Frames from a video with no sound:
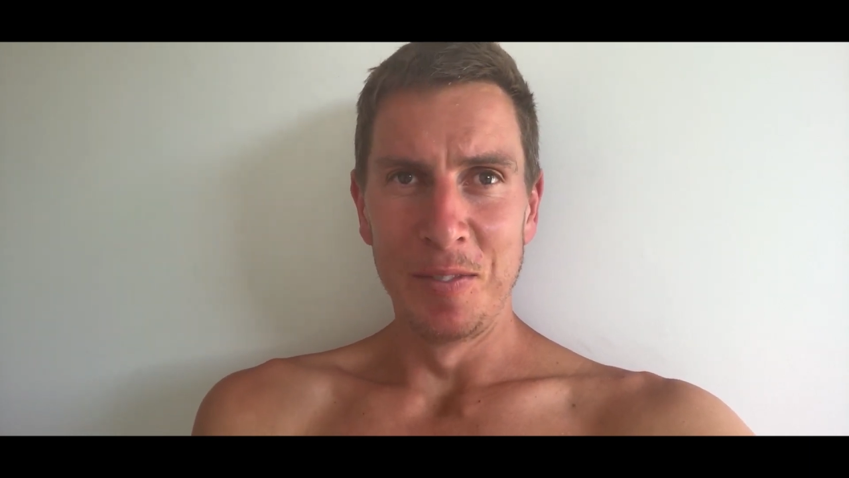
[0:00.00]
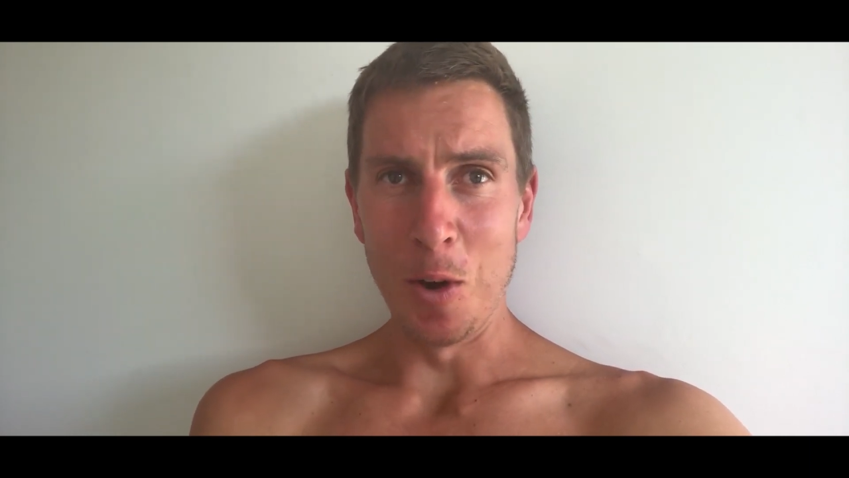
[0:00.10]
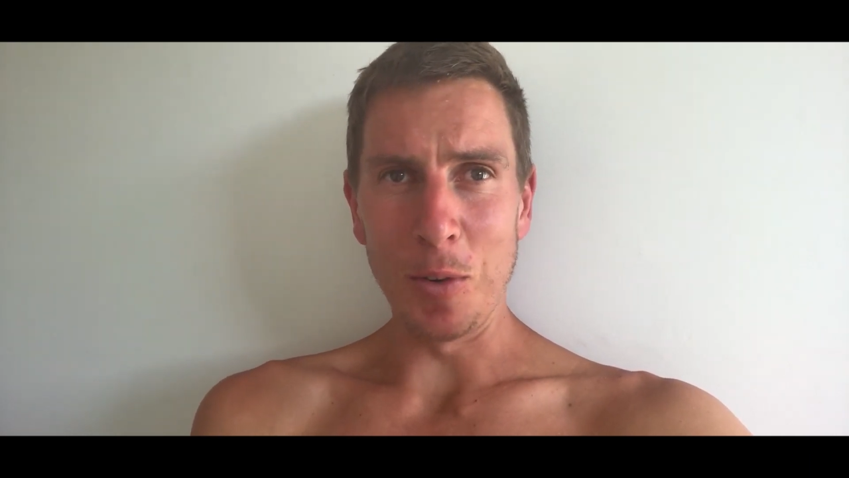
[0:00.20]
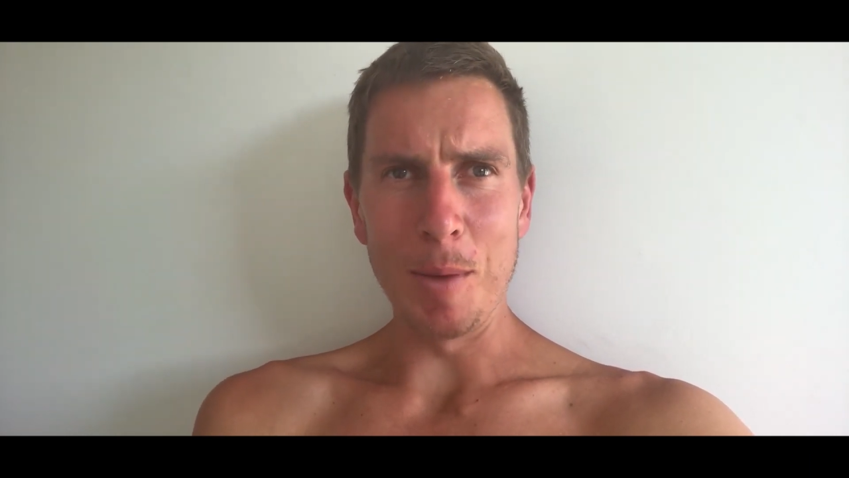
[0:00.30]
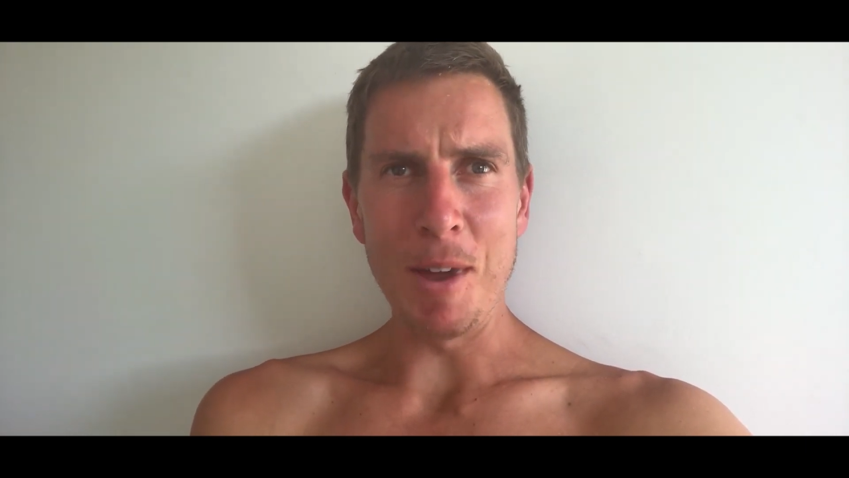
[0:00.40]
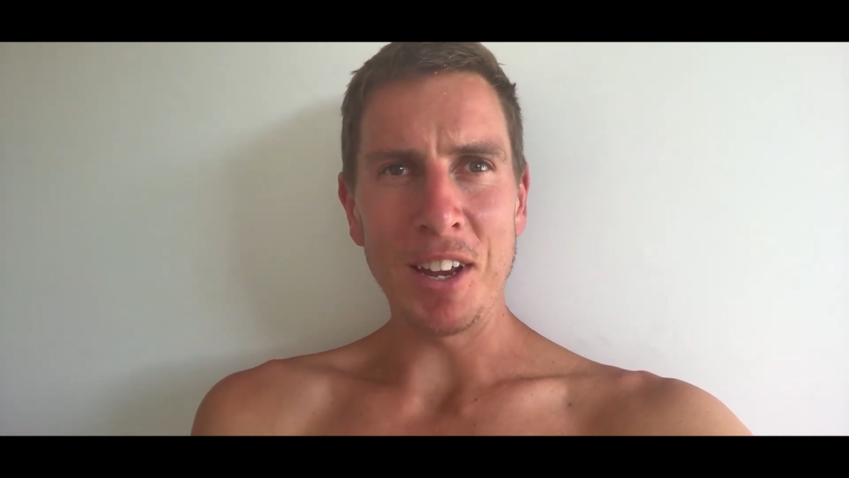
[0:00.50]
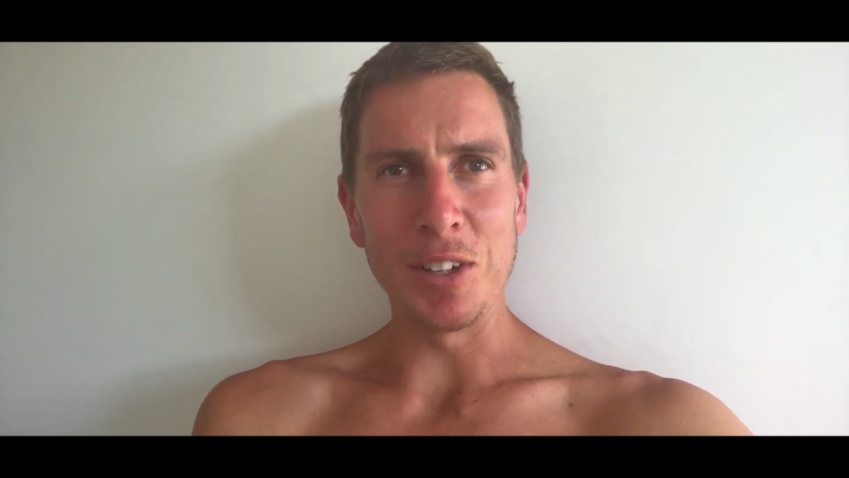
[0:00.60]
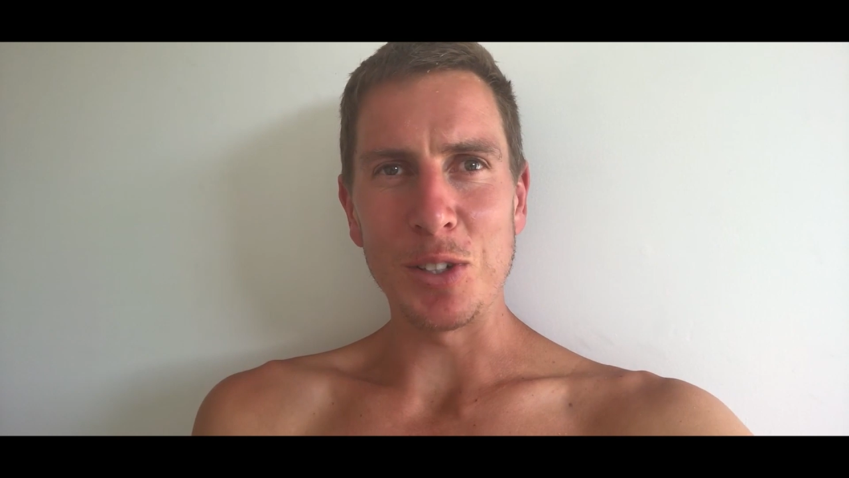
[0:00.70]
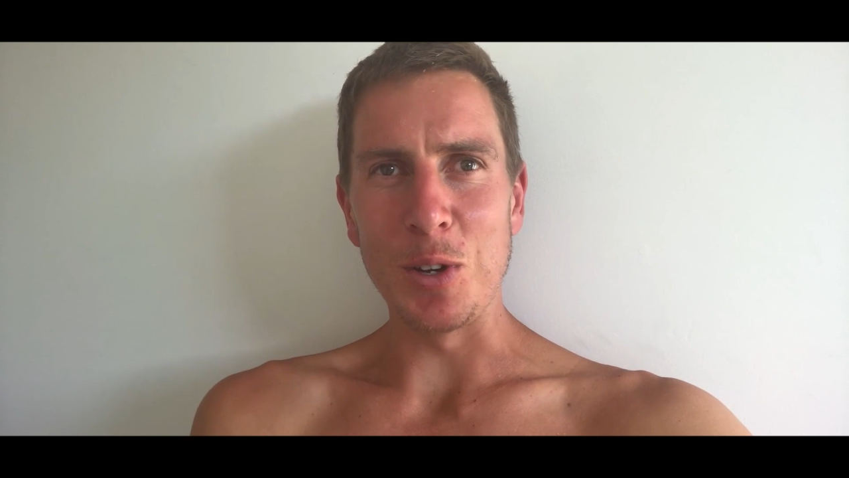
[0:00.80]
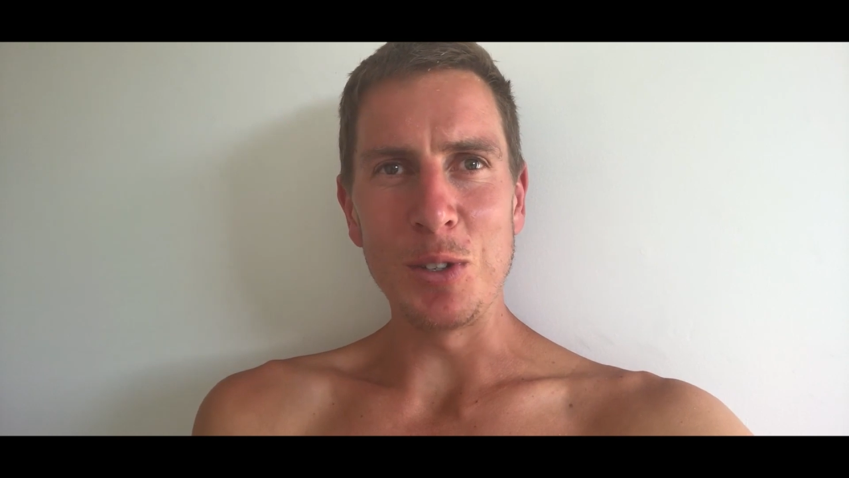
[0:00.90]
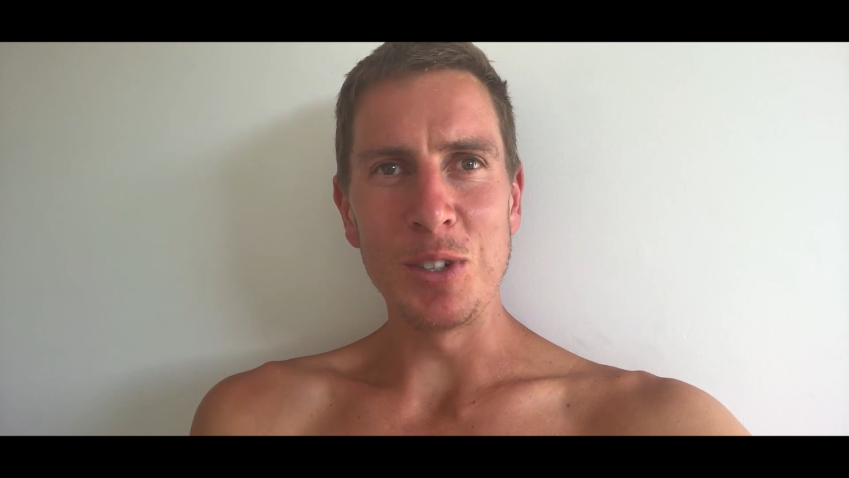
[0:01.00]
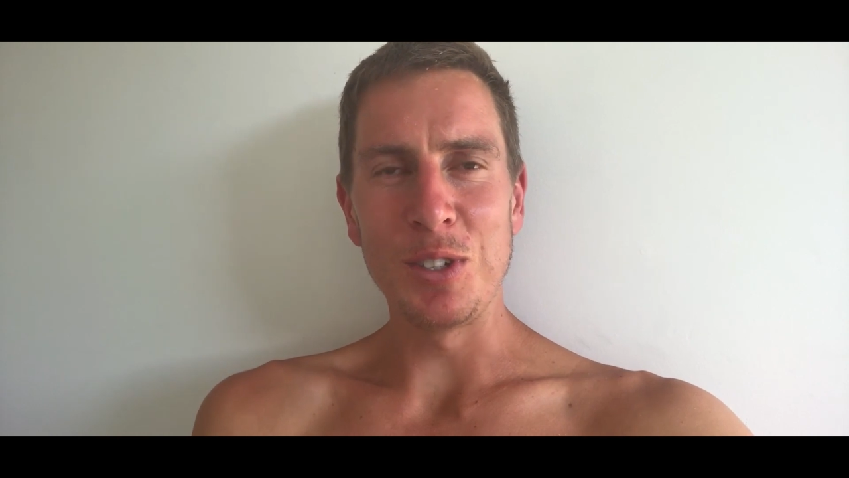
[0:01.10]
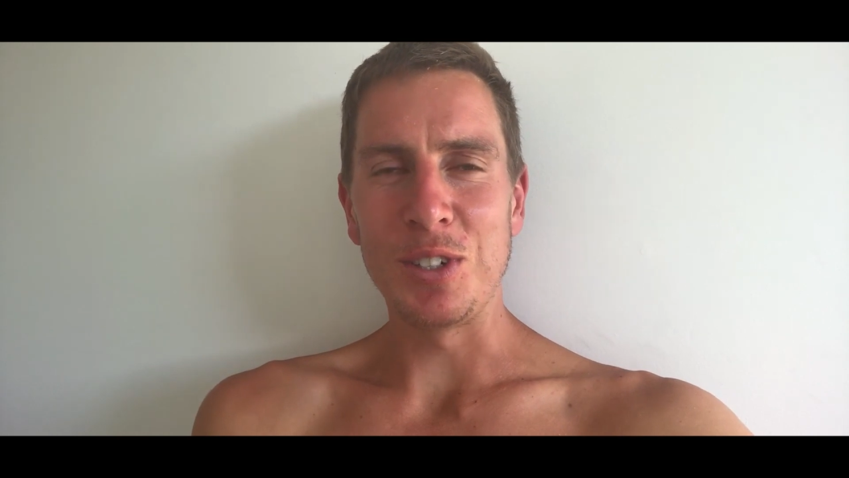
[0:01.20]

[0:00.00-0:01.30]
not really making excuses,